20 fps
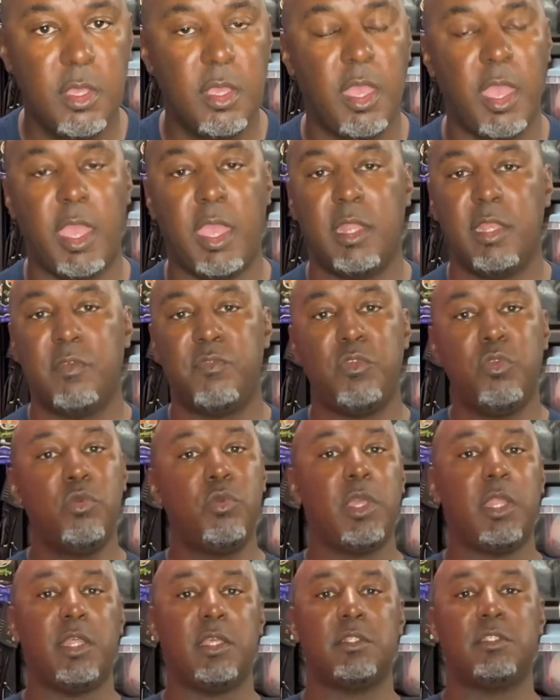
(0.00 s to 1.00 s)
And if you
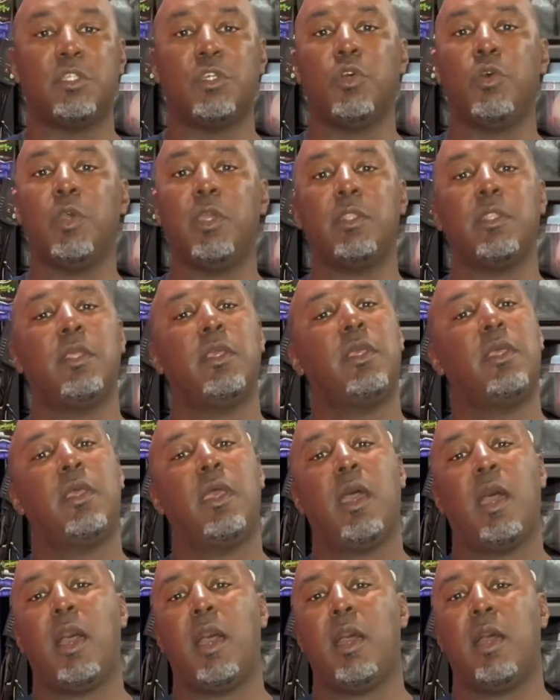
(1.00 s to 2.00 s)
get into it,
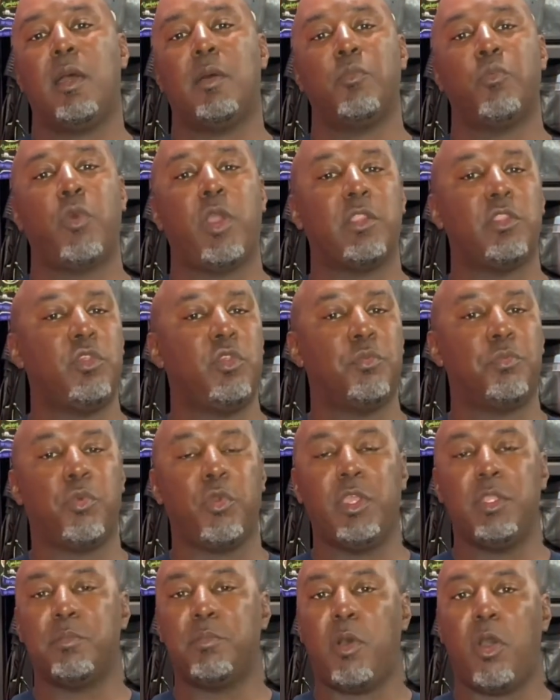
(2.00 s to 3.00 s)
whether you're
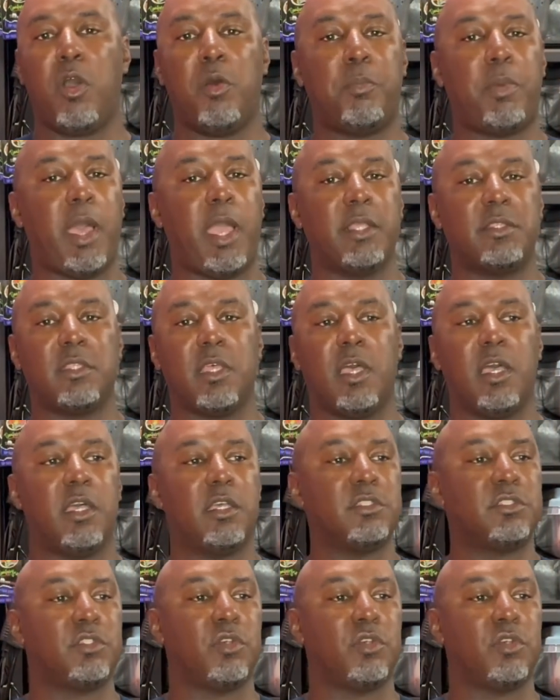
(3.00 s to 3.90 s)
breeding ball pythons